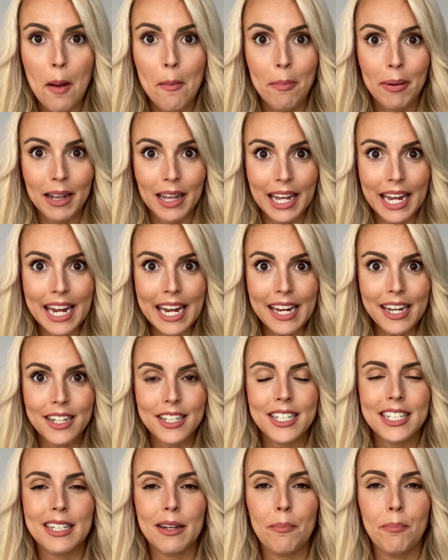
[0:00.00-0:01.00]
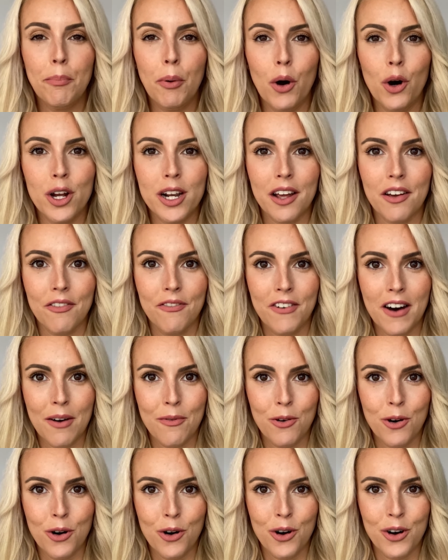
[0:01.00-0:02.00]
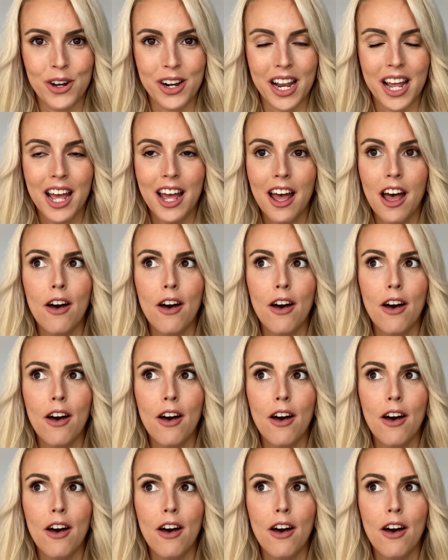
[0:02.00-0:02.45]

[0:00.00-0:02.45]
Please, por favor.